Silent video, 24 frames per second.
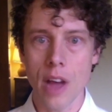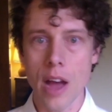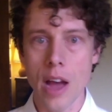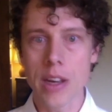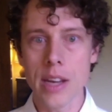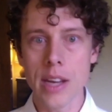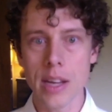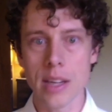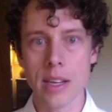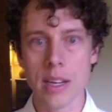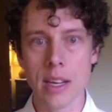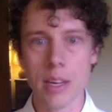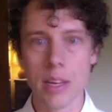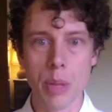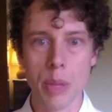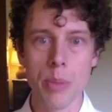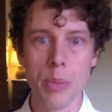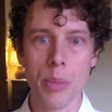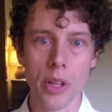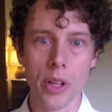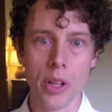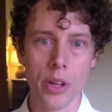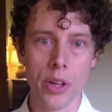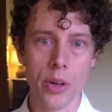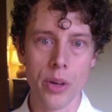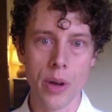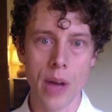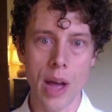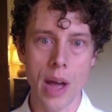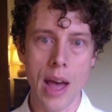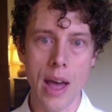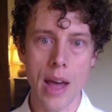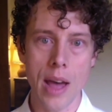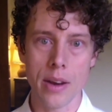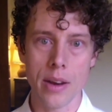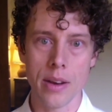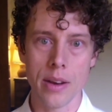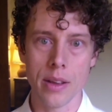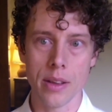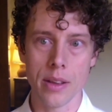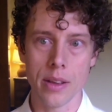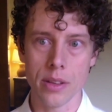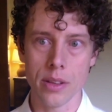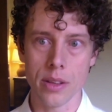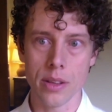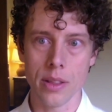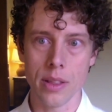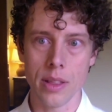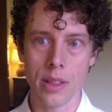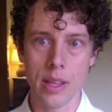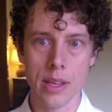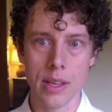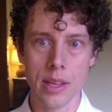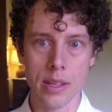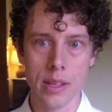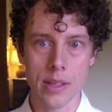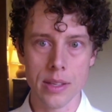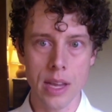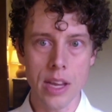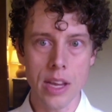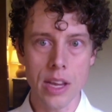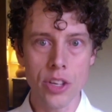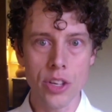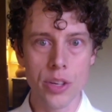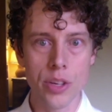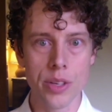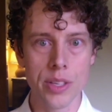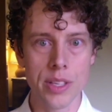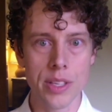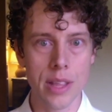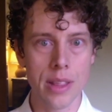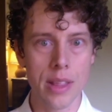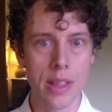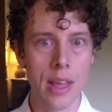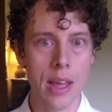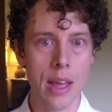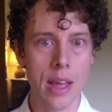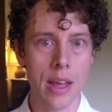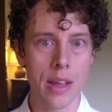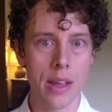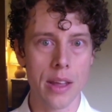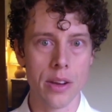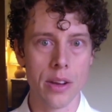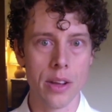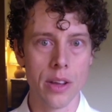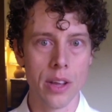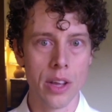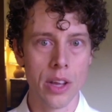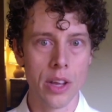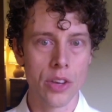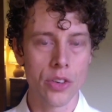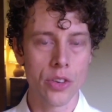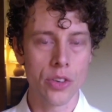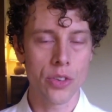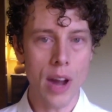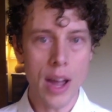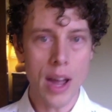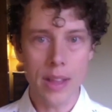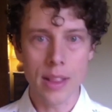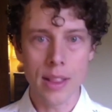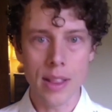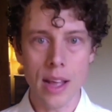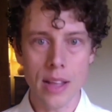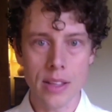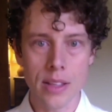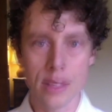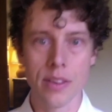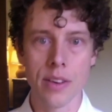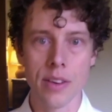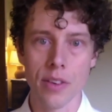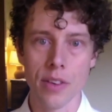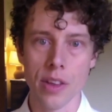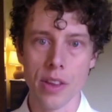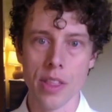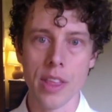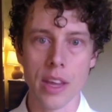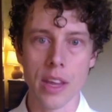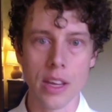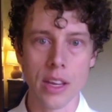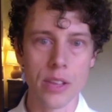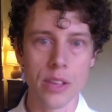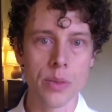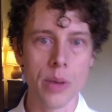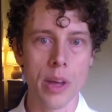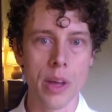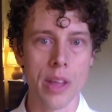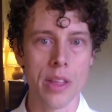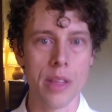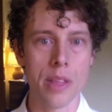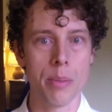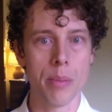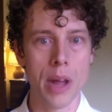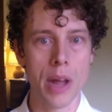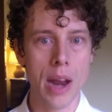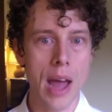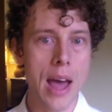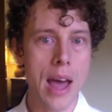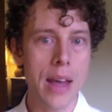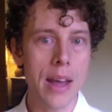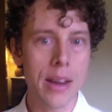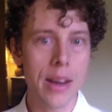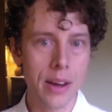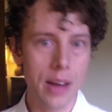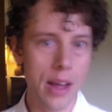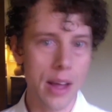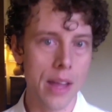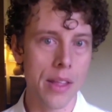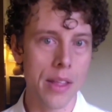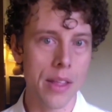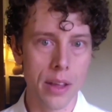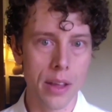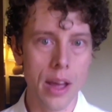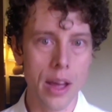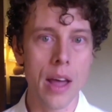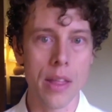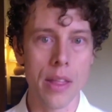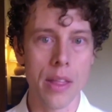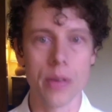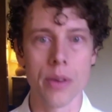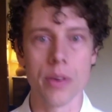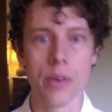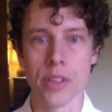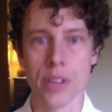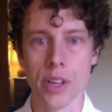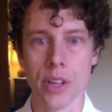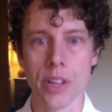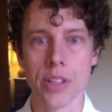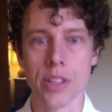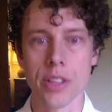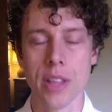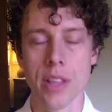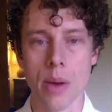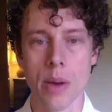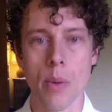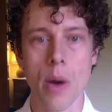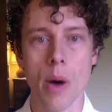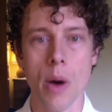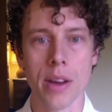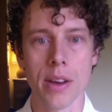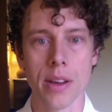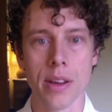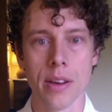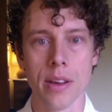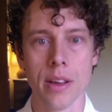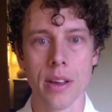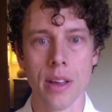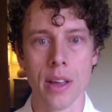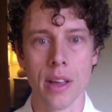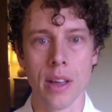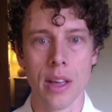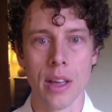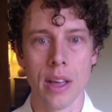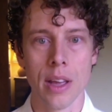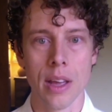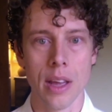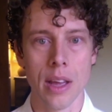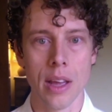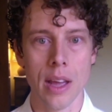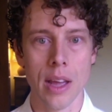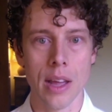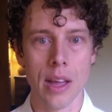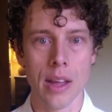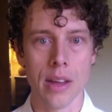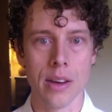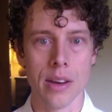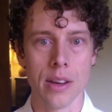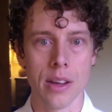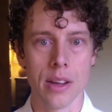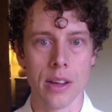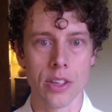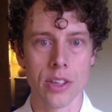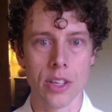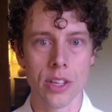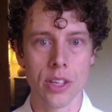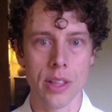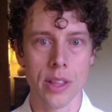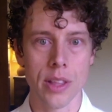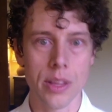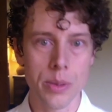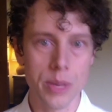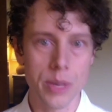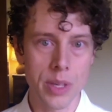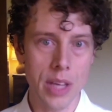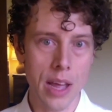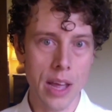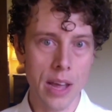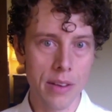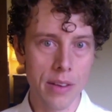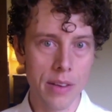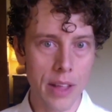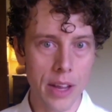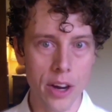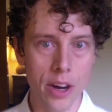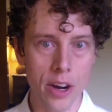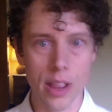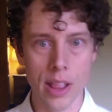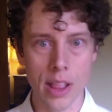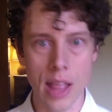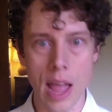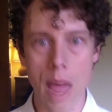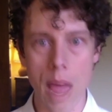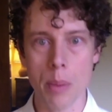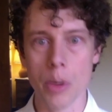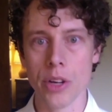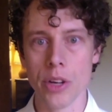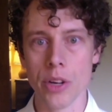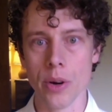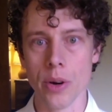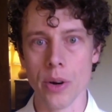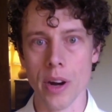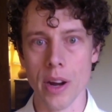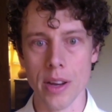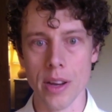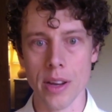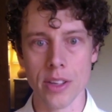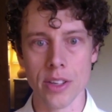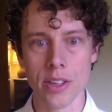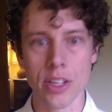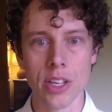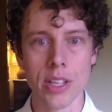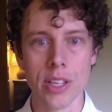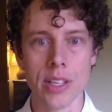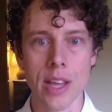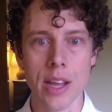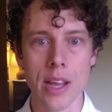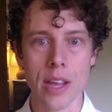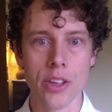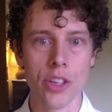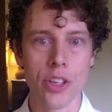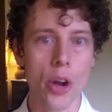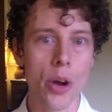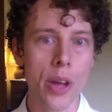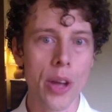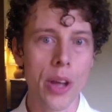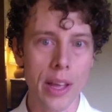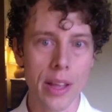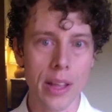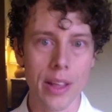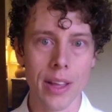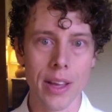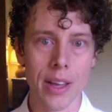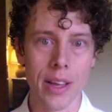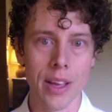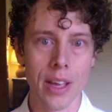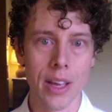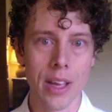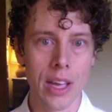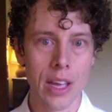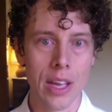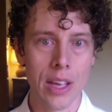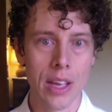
contacting people who had these issues that they had tried lots of different things with, yeah. but hadn't gotten the results they wanted. And she, this was kind of like her laboratory. And she said uh-huh. jokingly, uh-huh.